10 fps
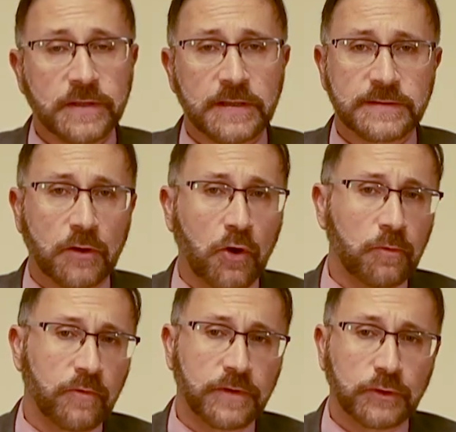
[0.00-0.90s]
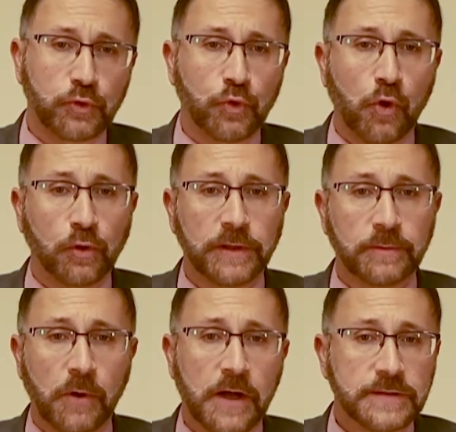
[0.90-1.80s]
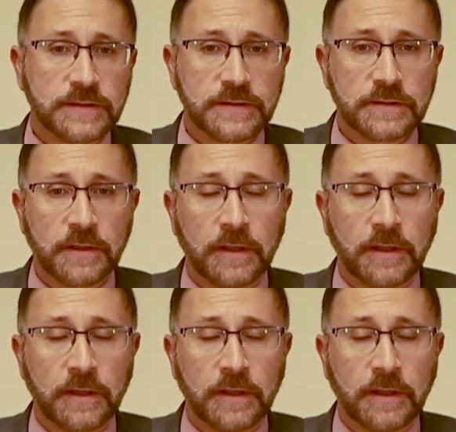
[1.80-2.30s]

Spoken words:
as the home of the two holy mosques